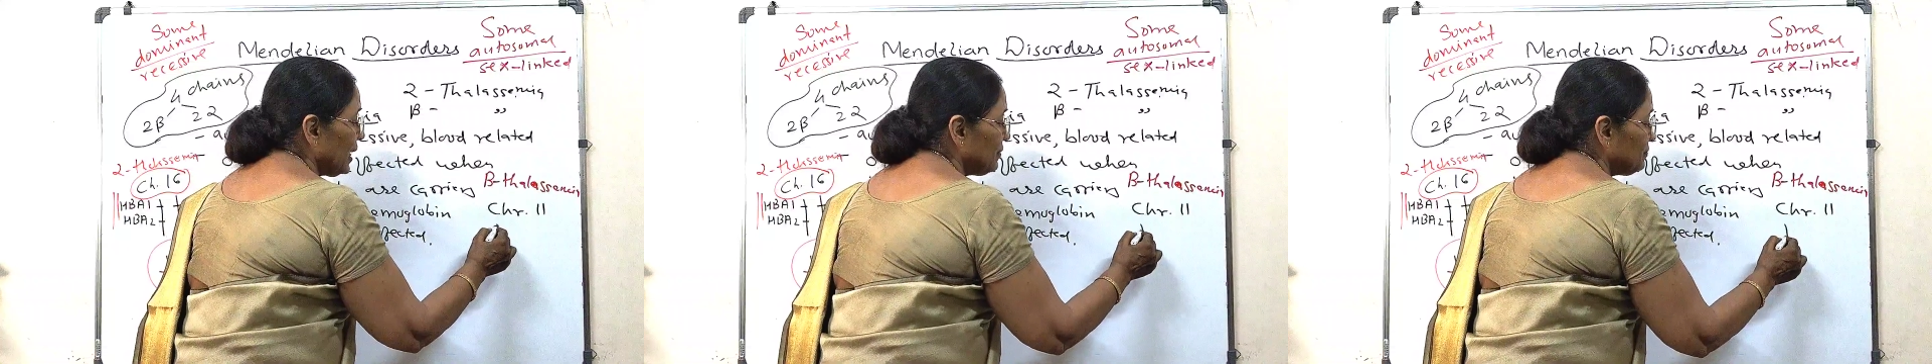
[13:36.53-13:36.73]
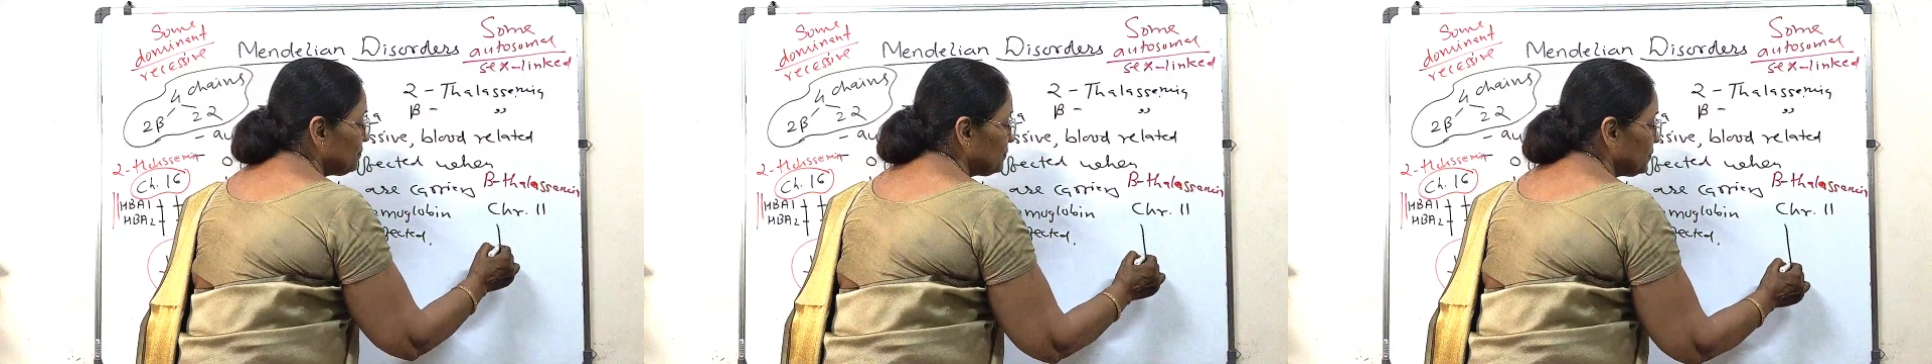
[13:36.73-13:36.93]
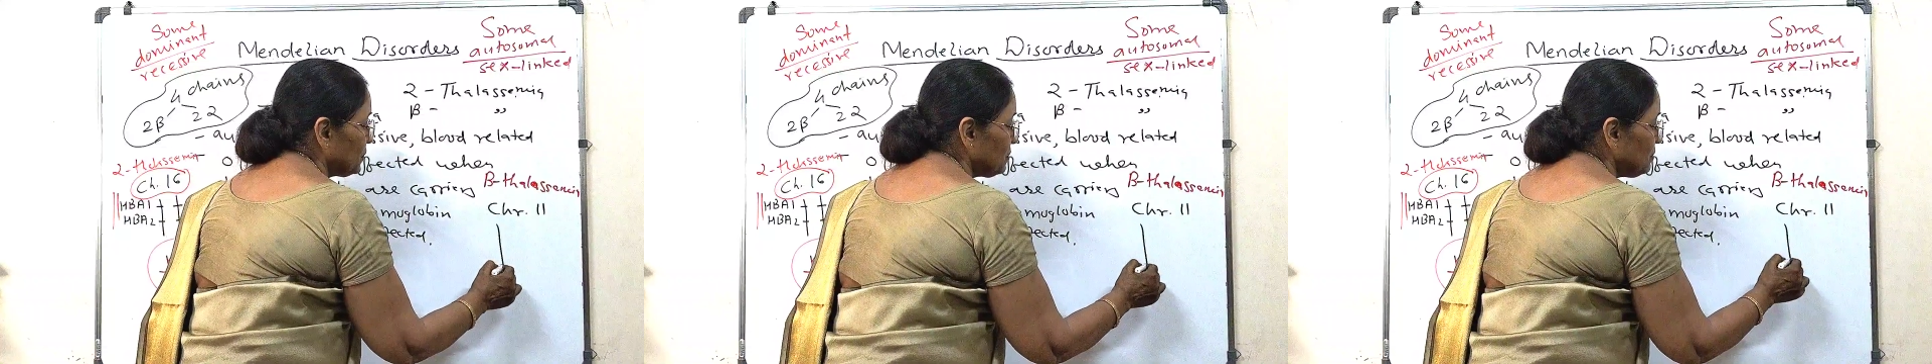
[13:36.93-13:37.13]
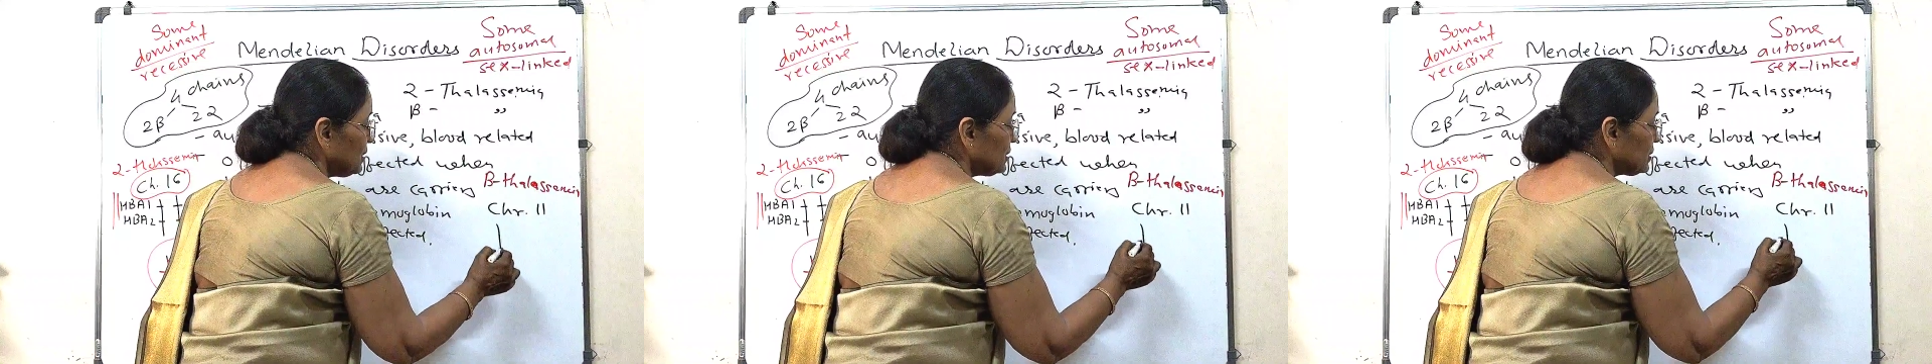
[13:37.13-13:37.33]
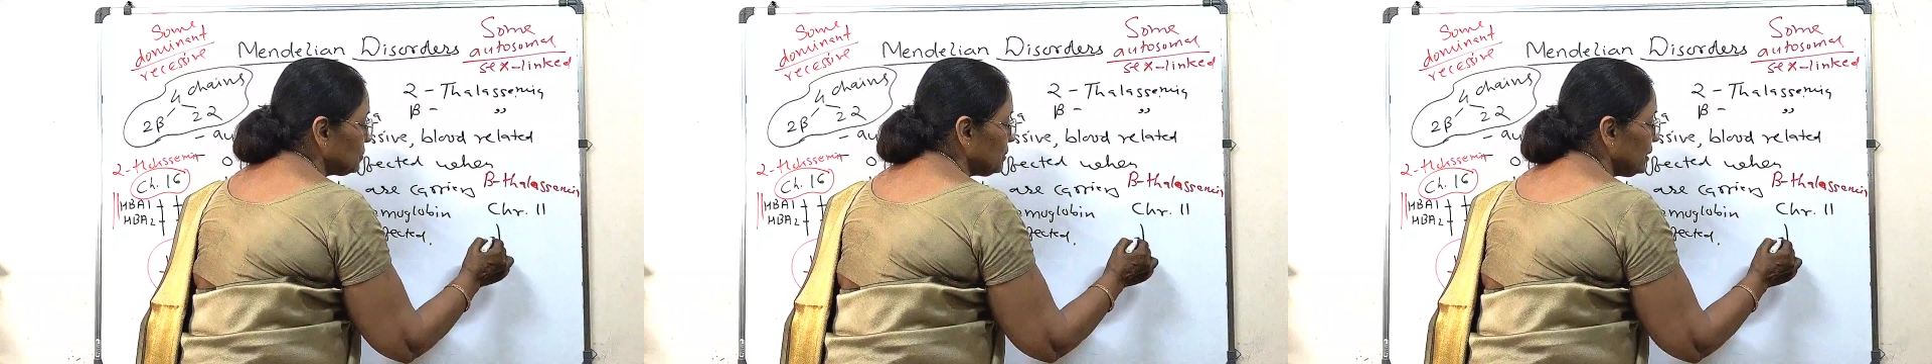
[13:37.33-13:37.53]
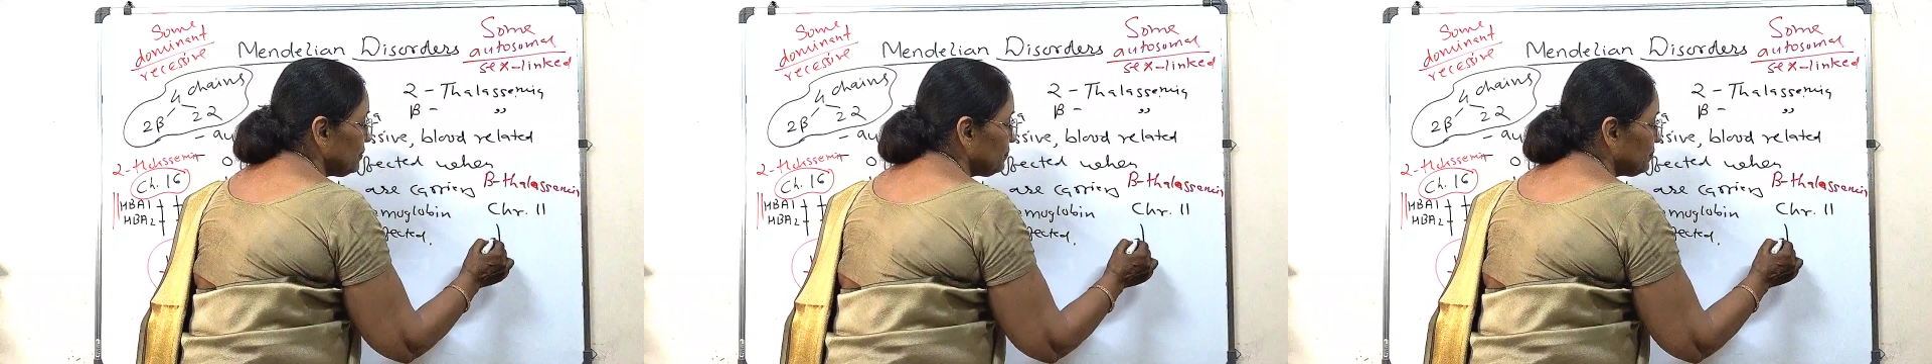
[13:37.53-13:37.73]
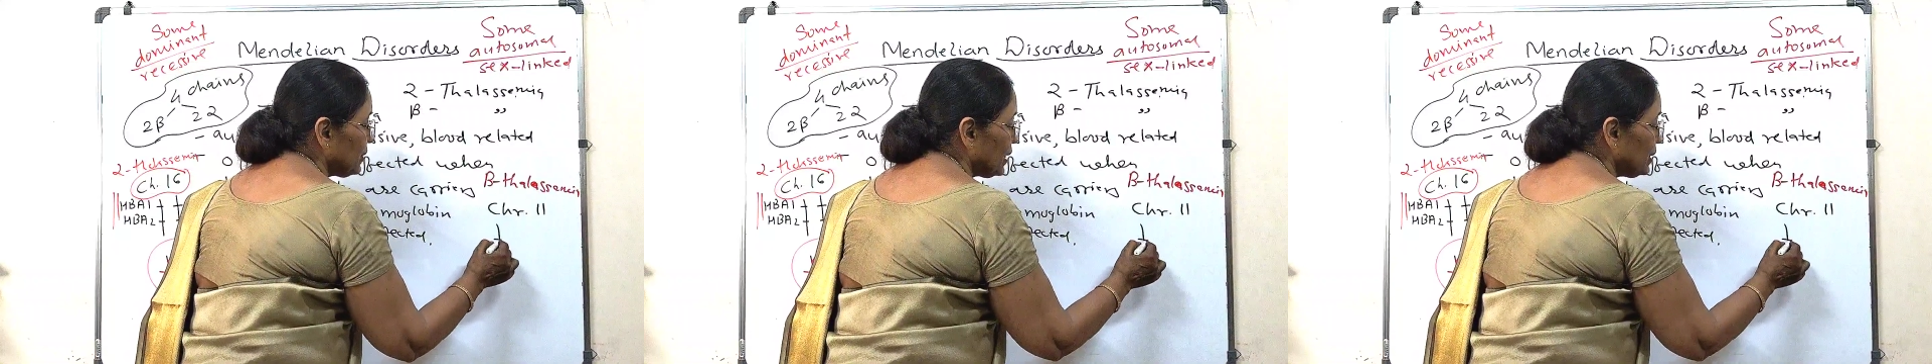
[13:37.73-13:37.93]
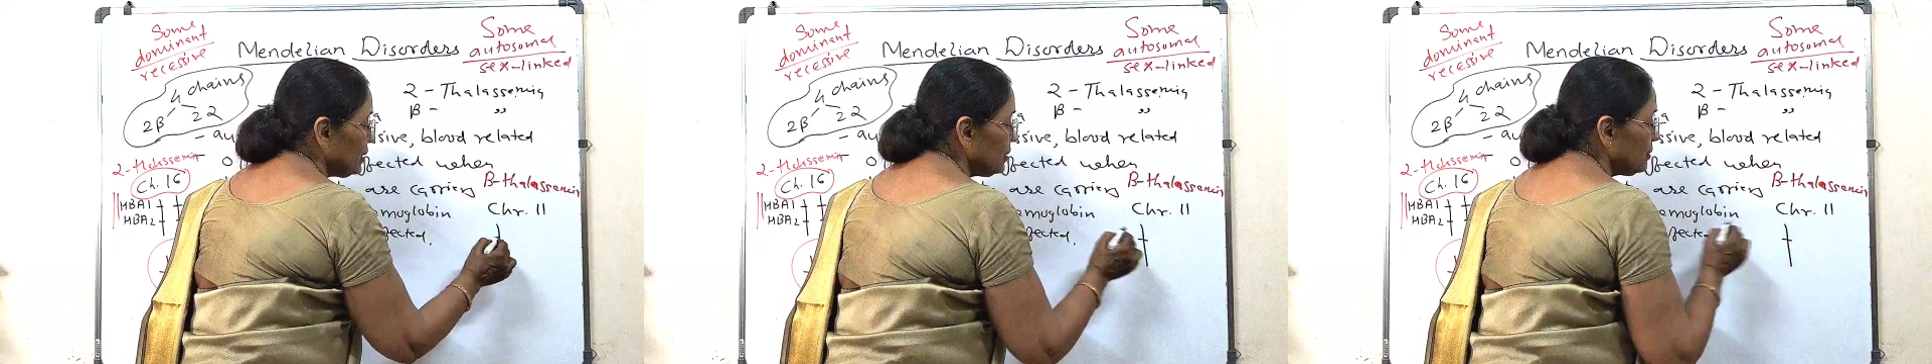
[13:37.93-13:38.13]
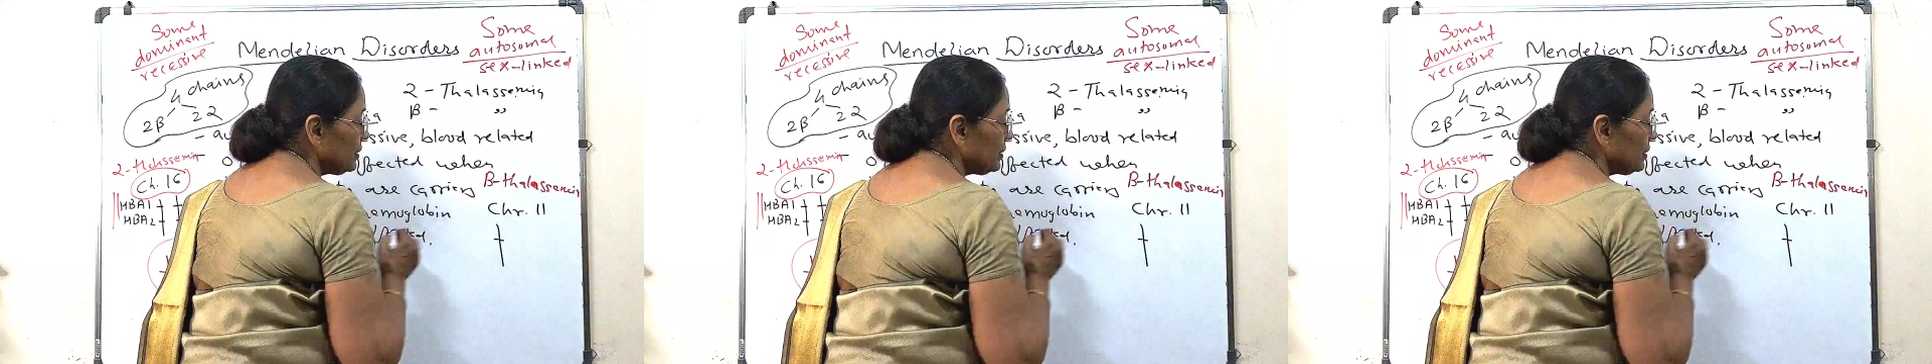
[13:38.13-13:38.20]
have 4, means only one